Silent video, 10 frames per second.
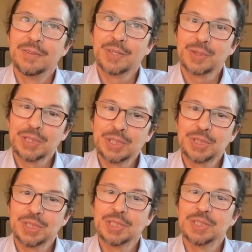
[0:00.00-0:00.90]
The
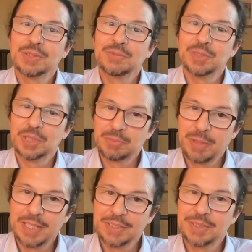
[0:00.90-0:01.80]
Christian
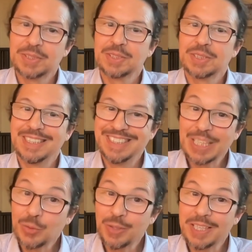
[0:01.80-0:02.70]
Response to
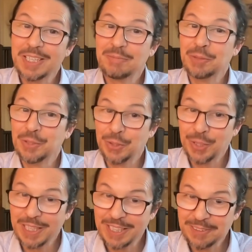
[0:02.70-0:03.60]
Liquid
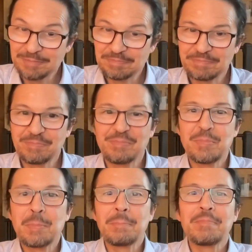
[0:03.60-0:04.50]
Modernity.
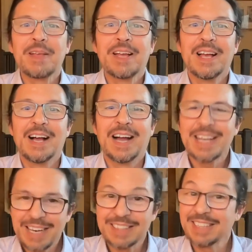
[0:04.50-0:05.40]
I
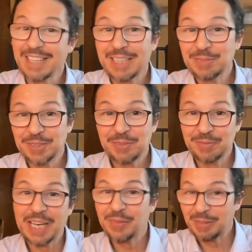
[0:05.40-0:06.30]
kind of like that name still,
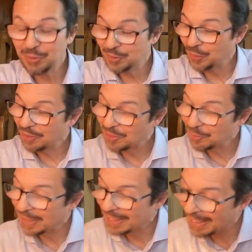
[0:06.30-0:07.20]
but anyway, I moved away
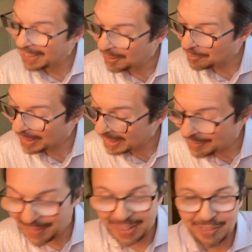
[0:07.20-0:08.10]
from it. I
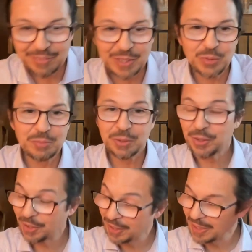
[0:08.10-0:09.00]
love Liquid
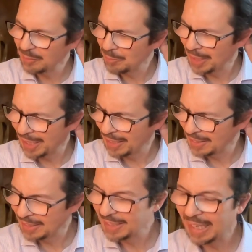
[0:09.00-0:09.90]
Modernity, but
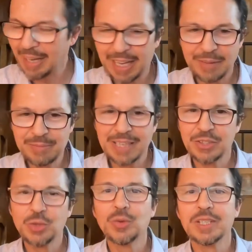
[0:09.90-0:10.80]
I'm
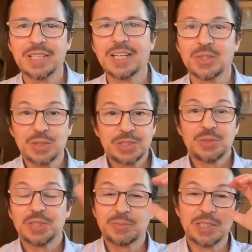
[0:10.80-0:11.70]
not doing a
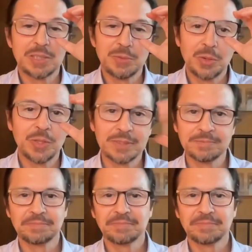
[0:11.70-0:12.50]
Christian response. I'm doing